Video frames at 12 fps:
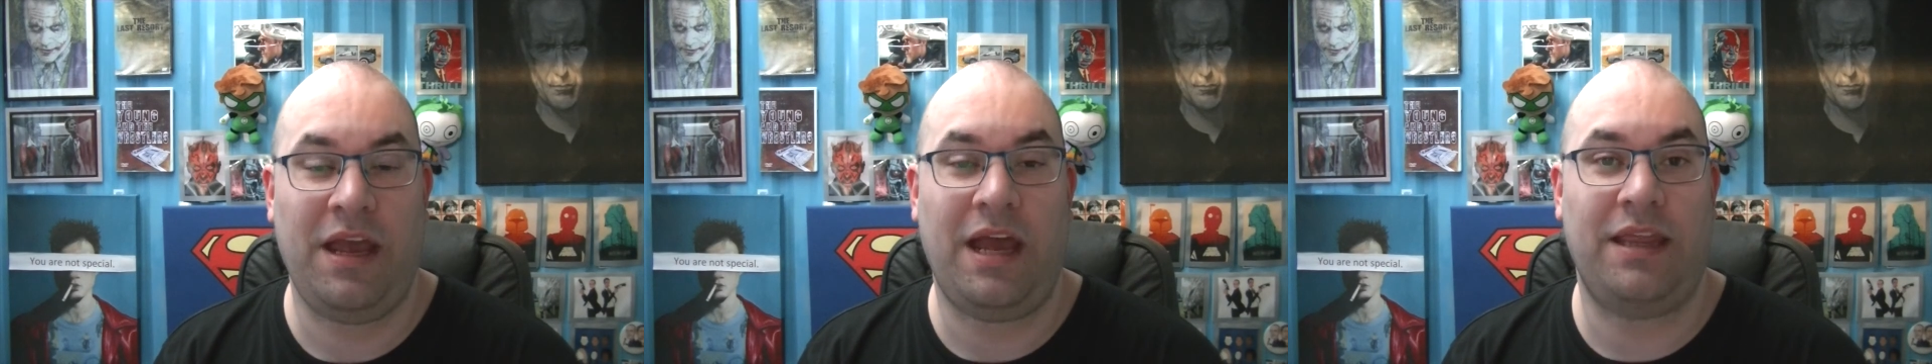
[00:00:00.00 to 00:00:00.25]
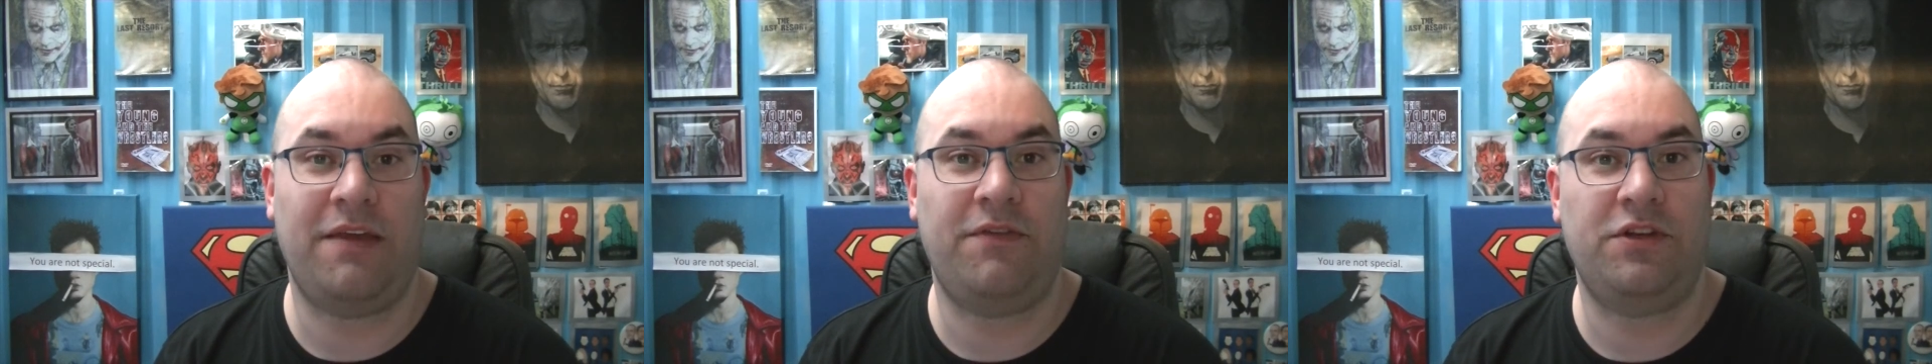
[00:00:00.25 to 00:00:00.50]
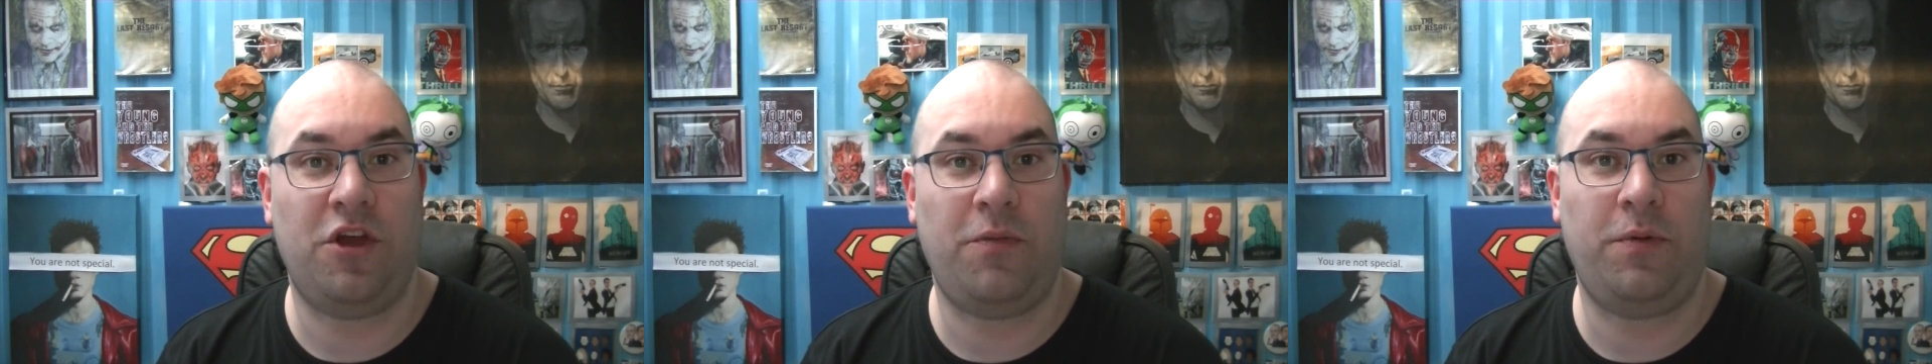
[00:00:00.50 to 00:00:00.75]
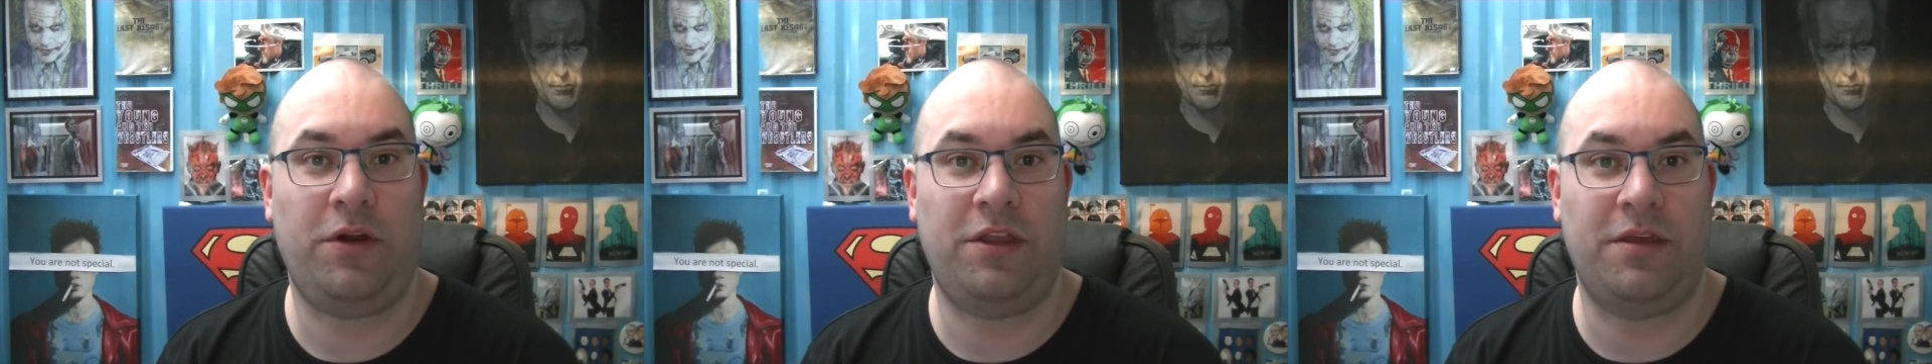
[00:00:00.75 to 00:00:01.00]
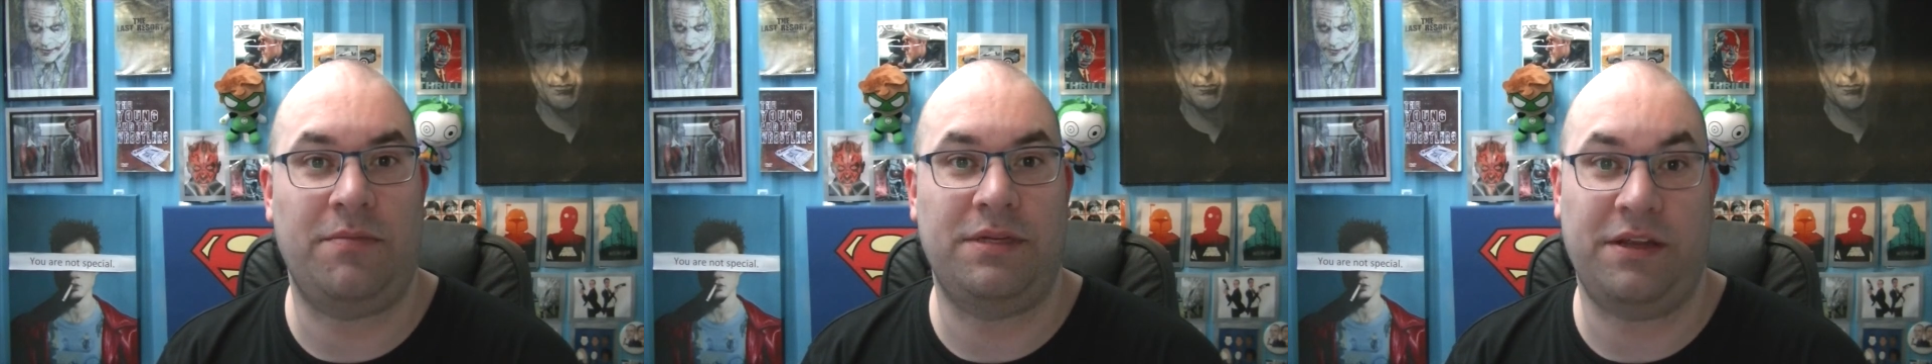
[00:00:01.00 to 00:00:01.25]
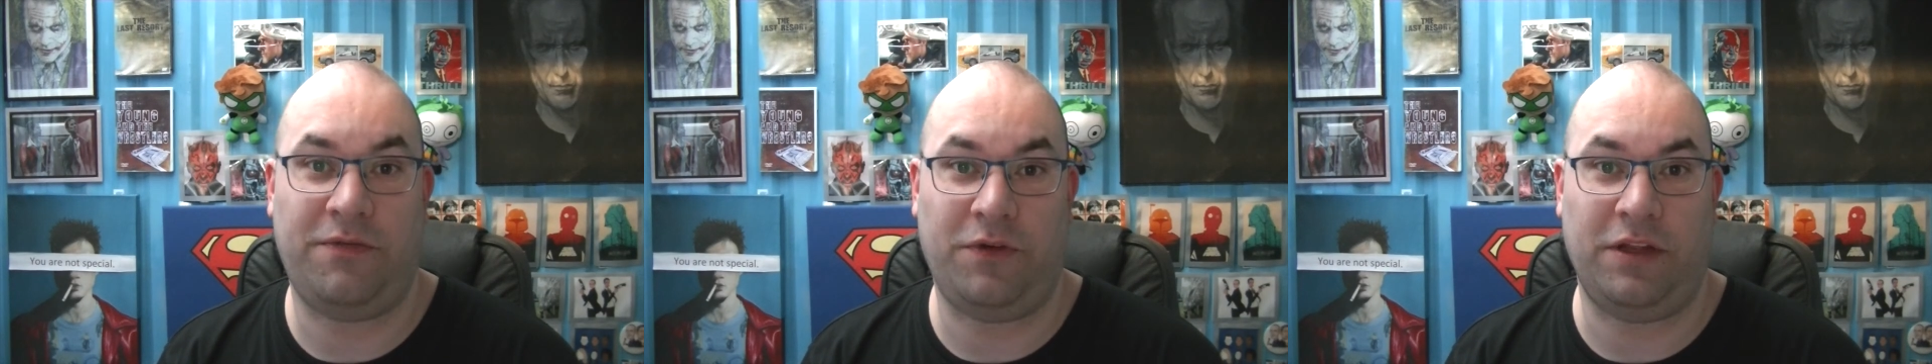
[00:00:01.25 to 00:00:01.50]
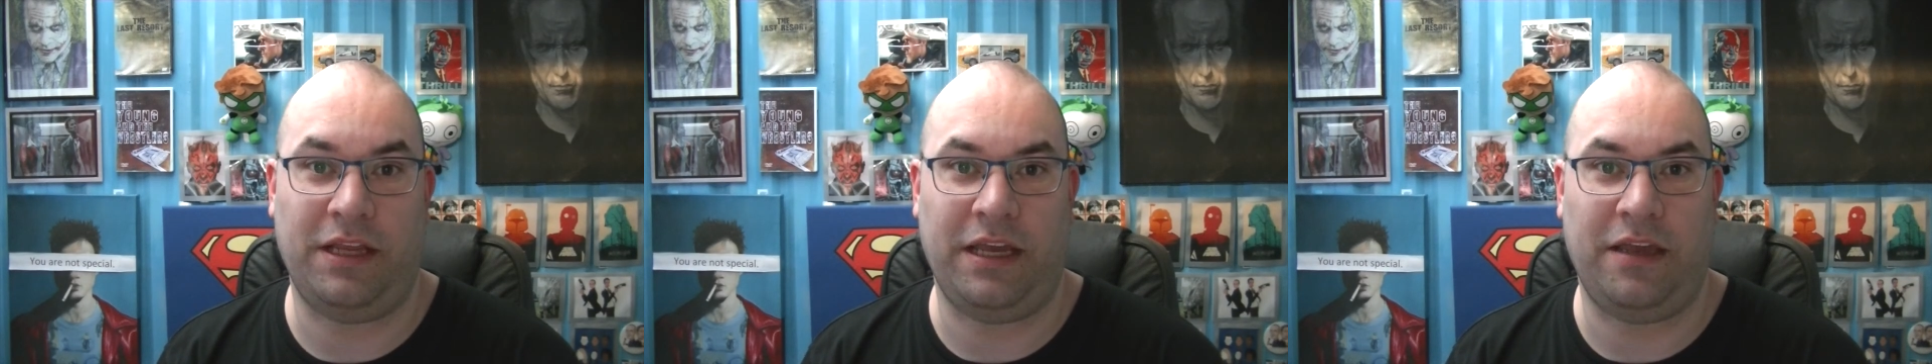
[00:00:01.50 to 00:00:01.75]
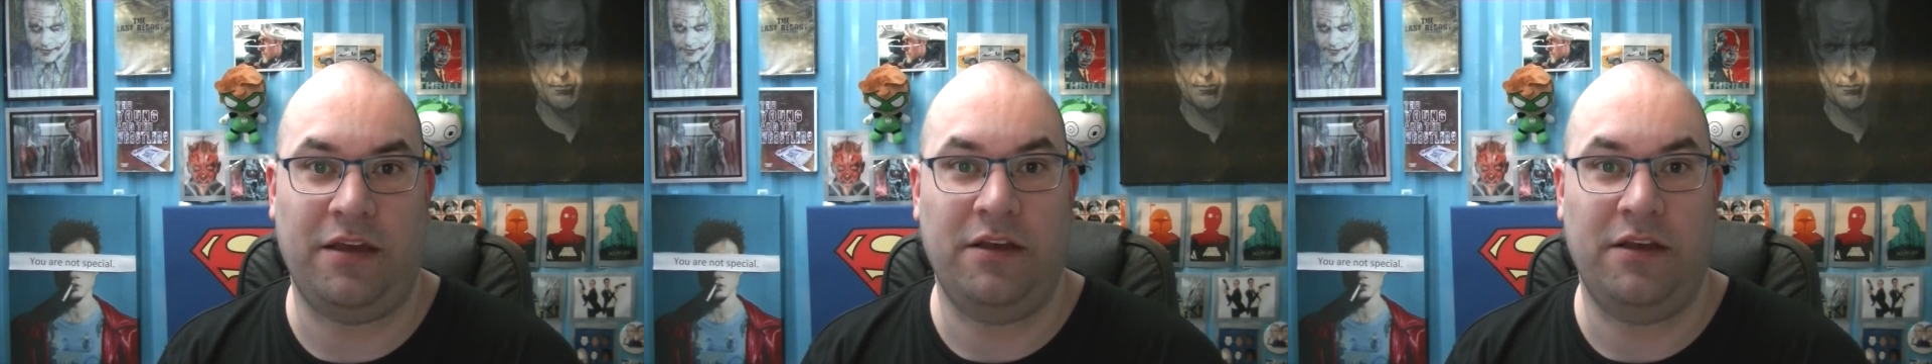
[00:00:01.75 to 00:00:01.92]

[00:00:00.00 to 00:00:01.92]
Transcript: and they've interpreted them differently.